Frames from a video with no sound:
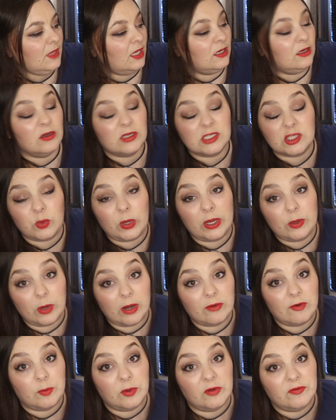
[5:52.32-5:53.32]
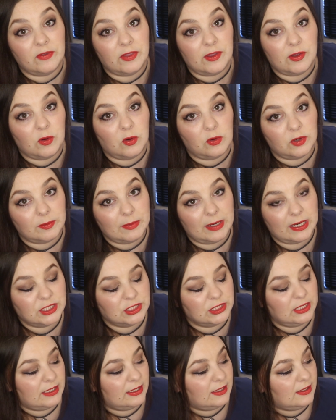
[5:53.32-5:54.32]
Looks quite wearable for the autumn,
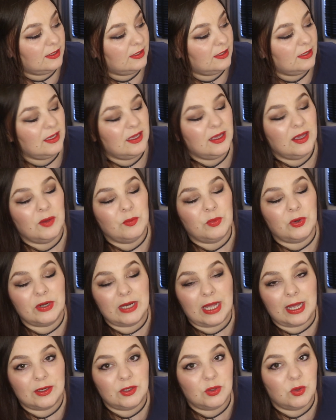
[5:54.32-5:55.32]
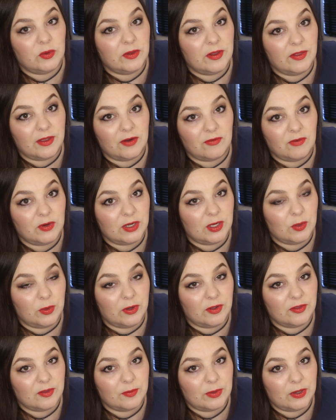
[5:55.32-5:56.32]
actually. But I know that they're only
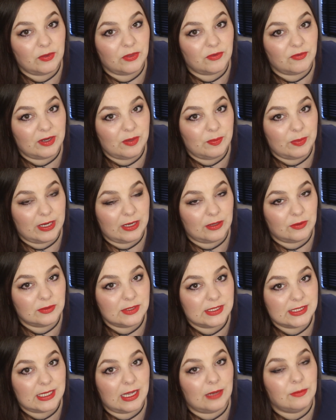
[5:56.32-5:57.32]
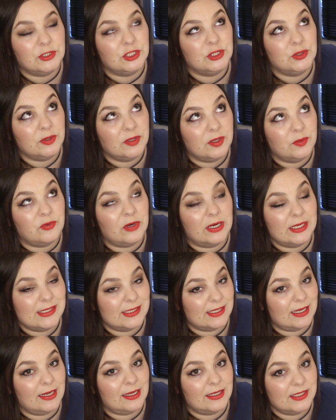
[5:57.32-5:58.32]
worth about £3. I'm sure the price
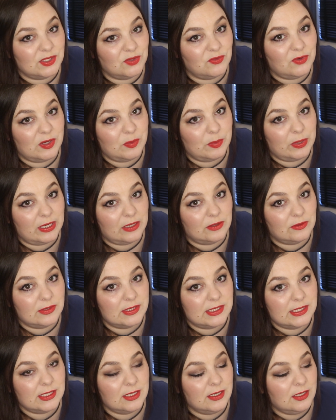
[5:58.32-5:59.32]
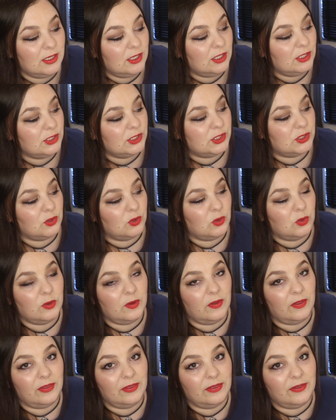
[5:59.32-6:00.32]
tag is £3. So
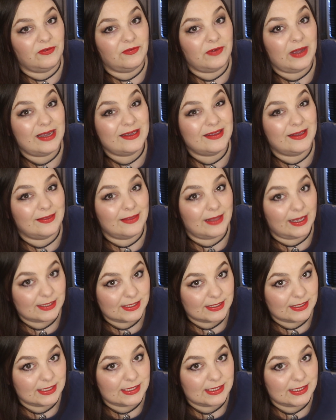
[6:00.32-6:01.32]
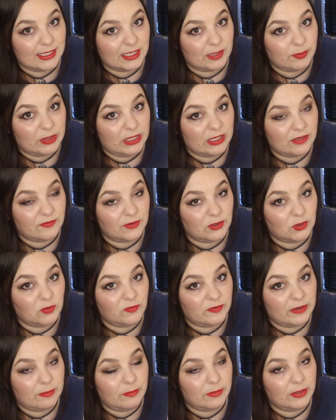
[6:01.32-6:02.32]
the fact that that's the sneak peek for
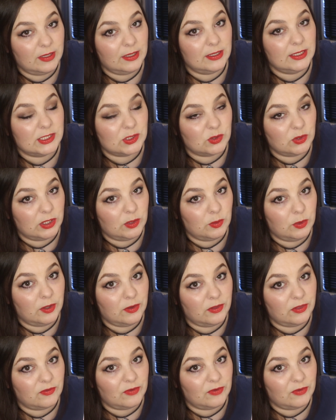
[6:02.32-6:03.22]
November and it's only worth